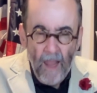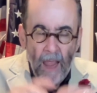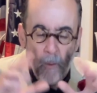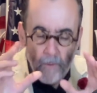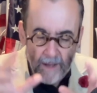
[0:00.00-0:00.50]

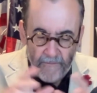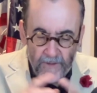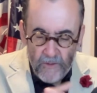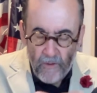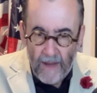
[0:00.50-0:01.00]
And whenever
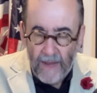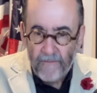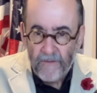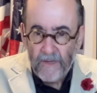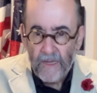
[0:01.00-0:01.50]
you
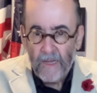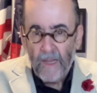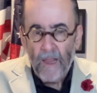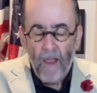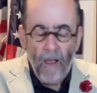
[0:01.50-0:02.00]
have,
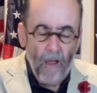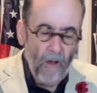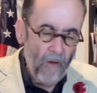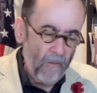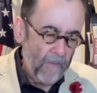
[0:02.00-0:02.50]

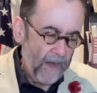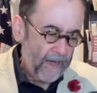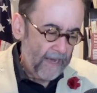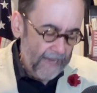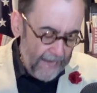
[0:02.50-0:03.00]
oh my
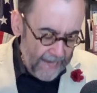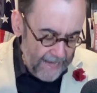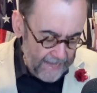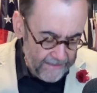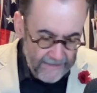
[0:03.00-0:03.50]
God,
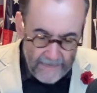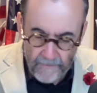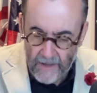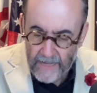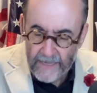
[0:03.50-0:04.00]

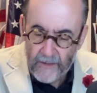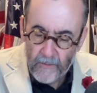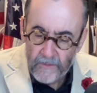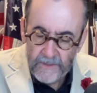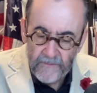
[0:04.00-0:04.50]
anybody
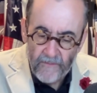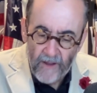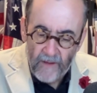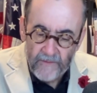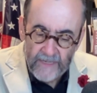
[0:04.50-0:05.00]
who is
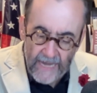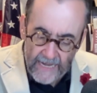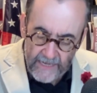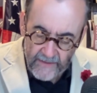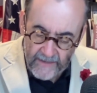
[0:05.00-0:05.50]
involved in
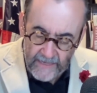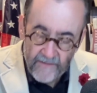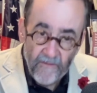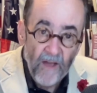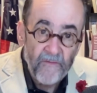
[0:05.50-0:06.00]
anything
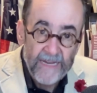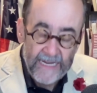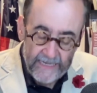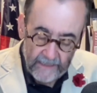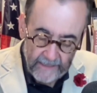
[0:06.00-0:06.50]
involving
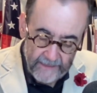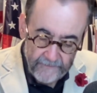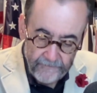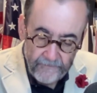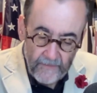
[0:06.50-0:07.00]
Italy,
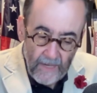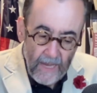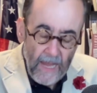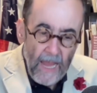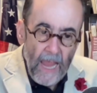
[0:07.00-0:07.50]

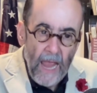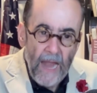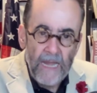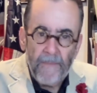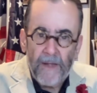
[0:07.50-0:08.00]

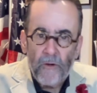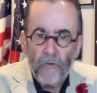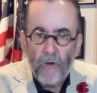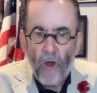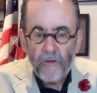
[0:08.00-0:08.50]
anybody who
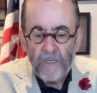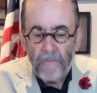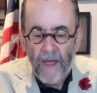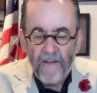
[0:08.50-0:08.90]
talks about